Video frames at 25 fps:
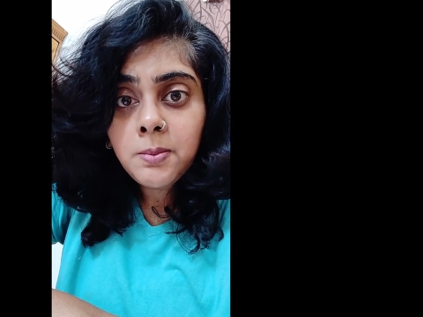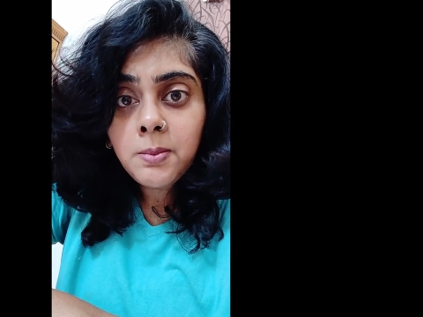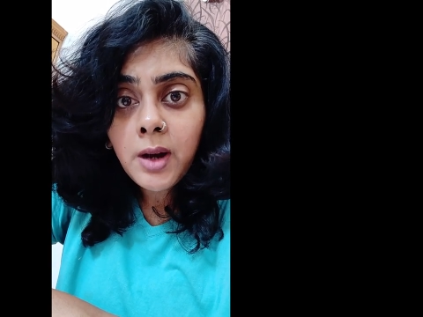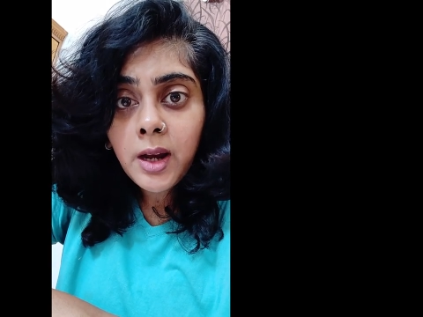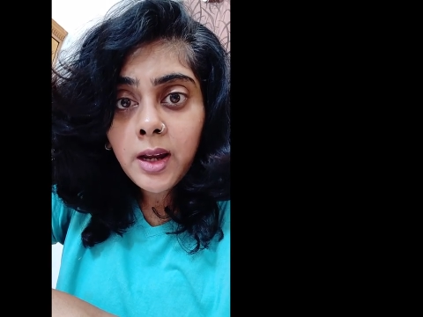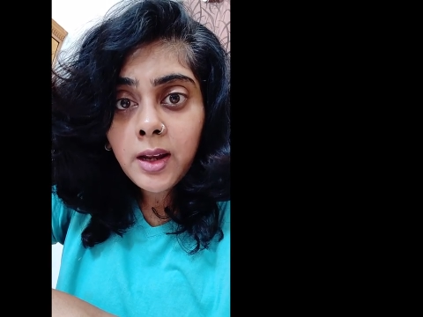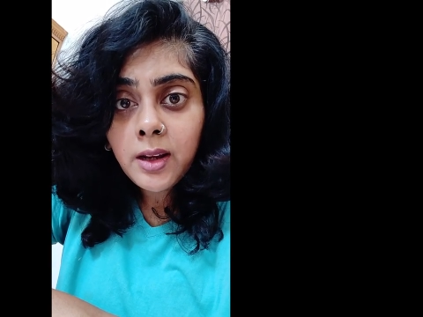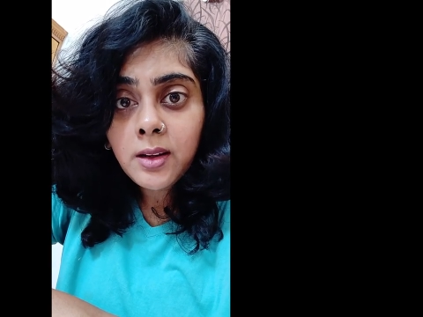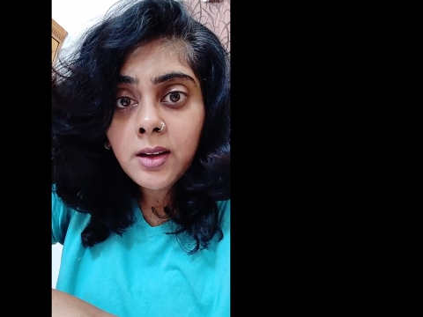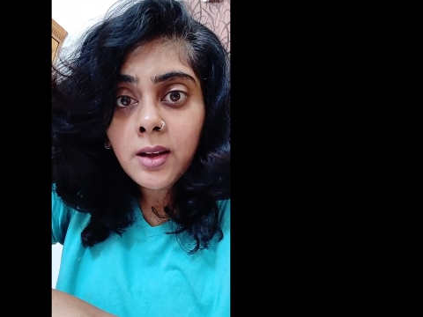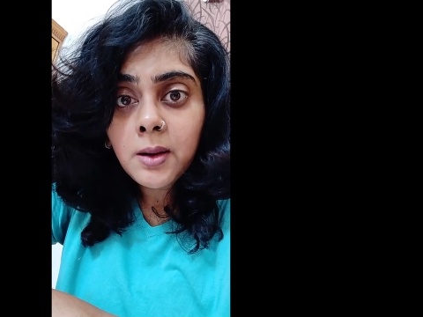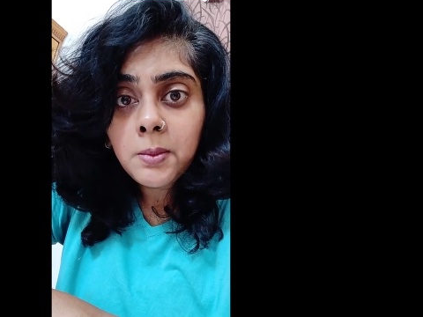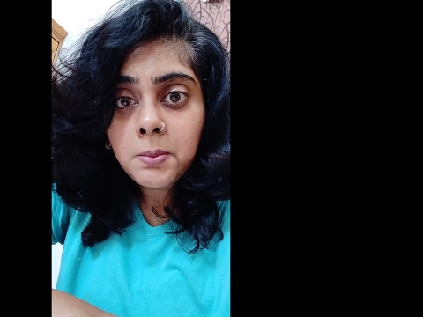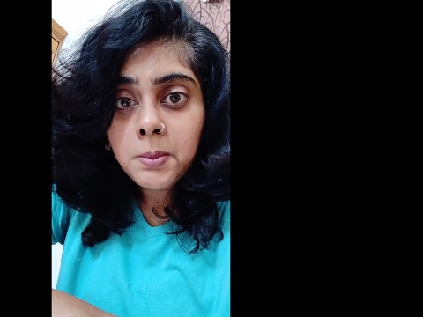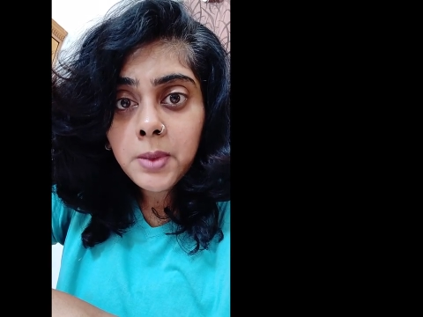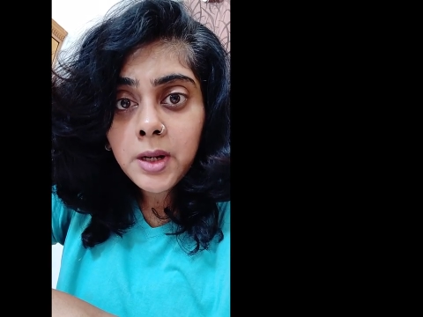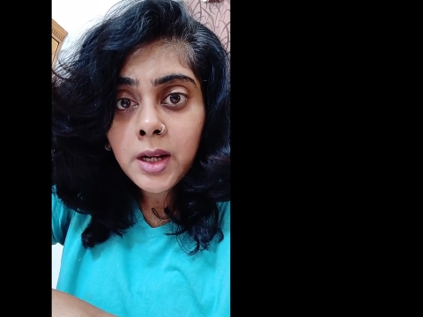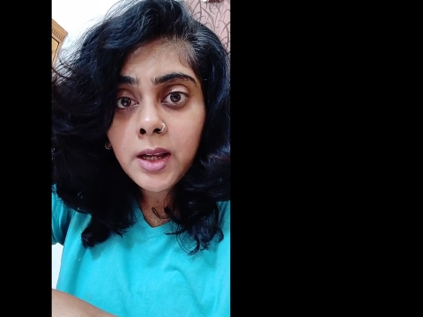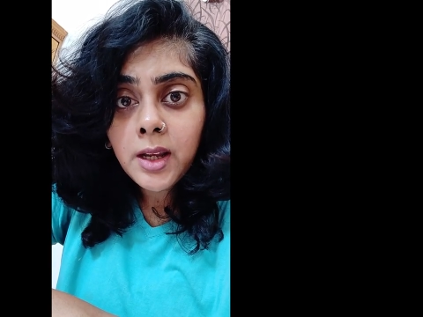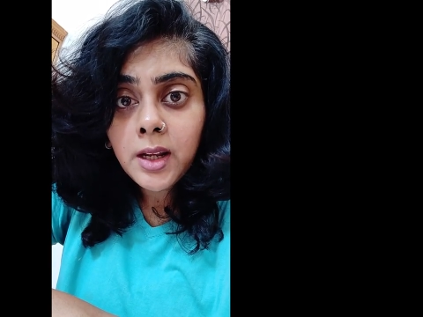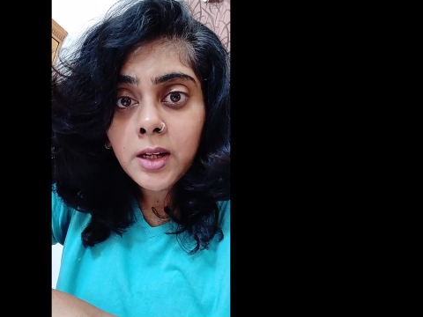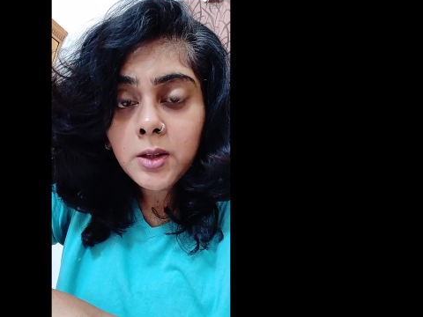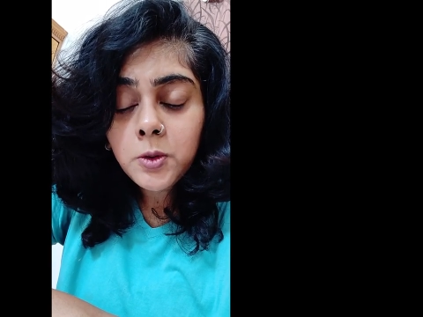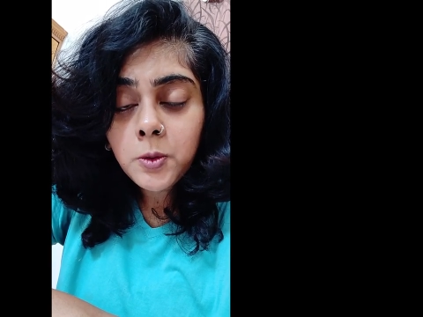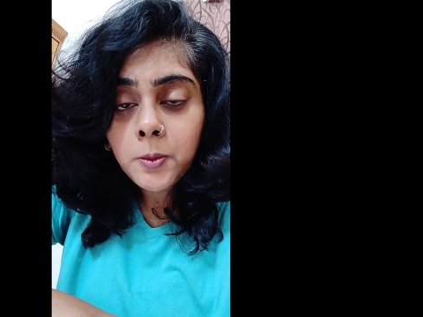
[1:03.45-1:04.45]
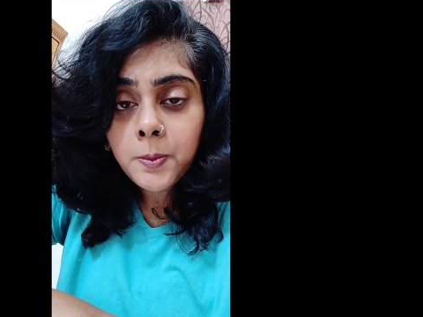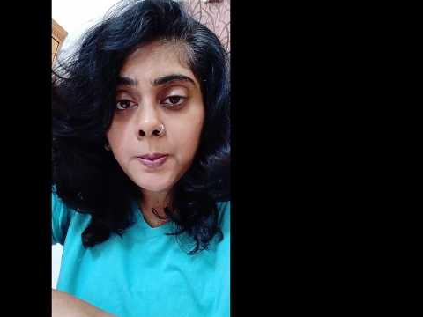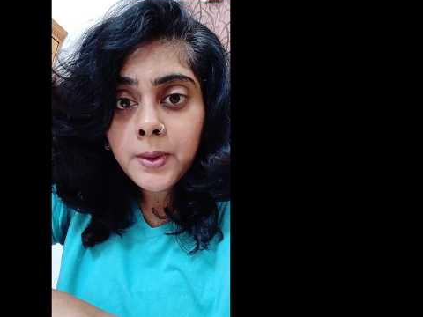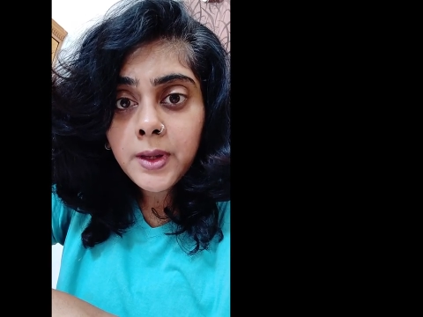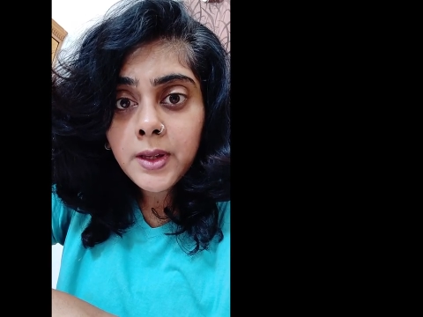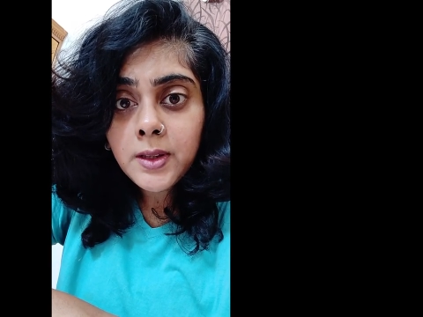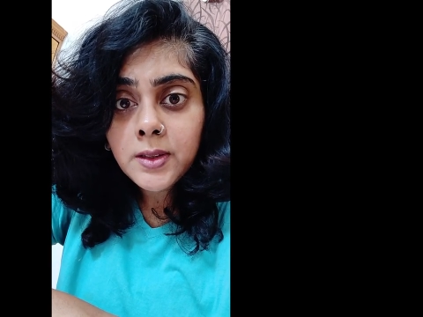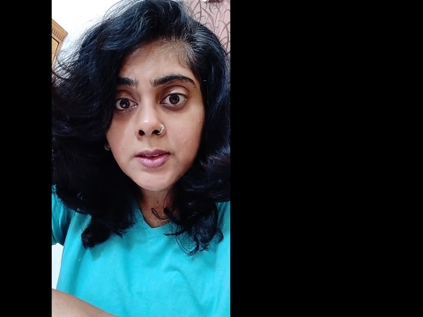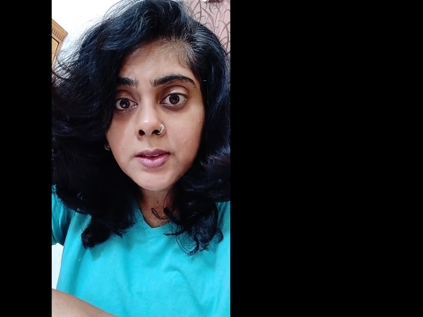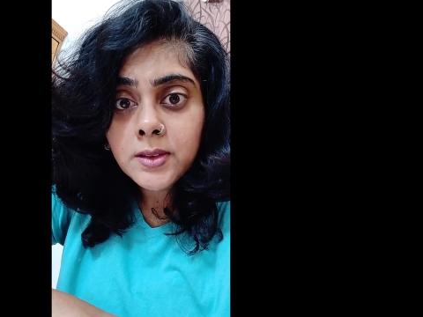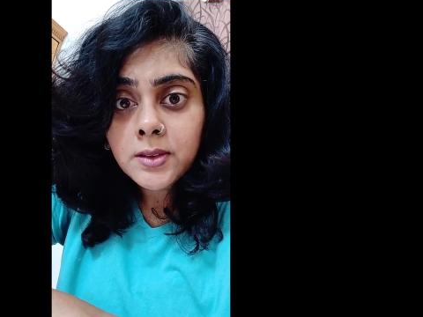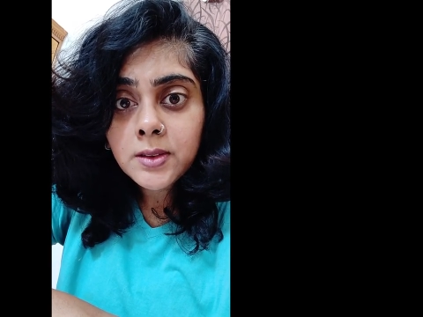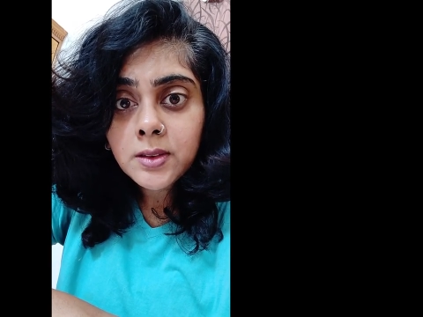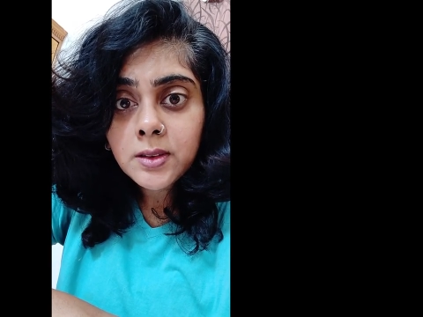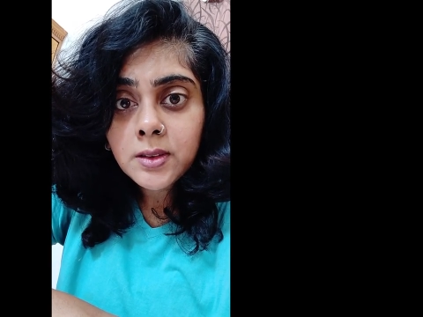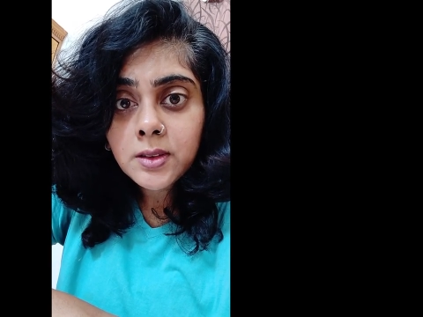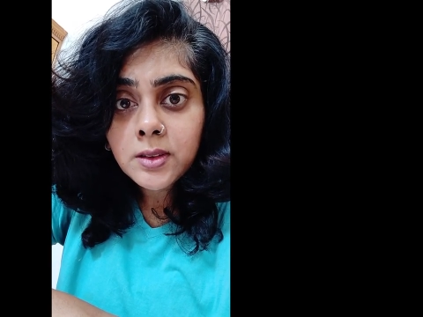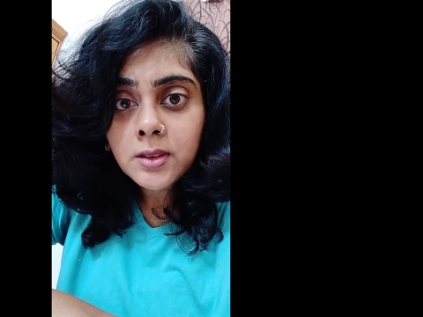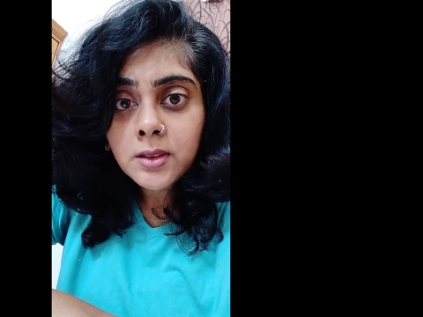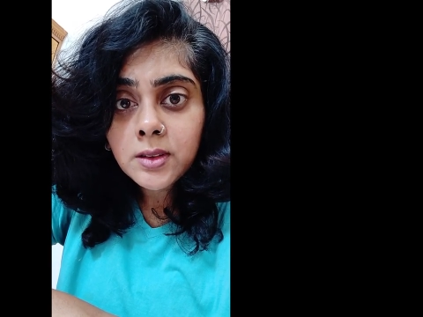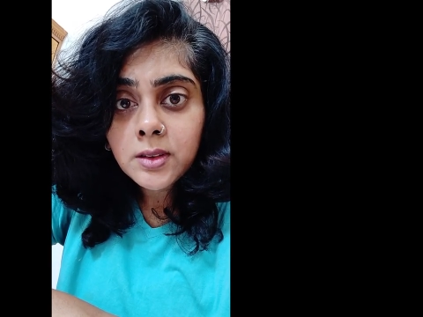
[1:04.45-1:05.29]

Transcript: mind and bring it to peace.